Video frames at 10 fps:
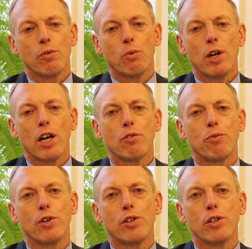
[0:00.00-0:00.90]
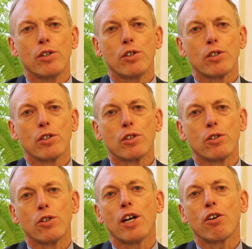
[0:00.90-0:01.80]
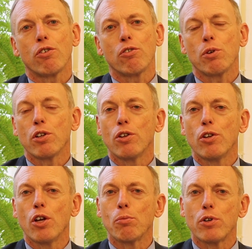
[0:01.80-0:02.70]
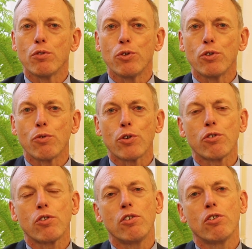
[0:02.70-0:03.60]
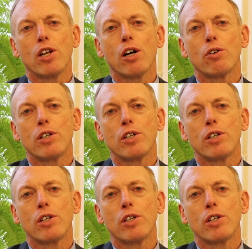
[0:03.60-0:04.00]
we have connections with a number of universities in our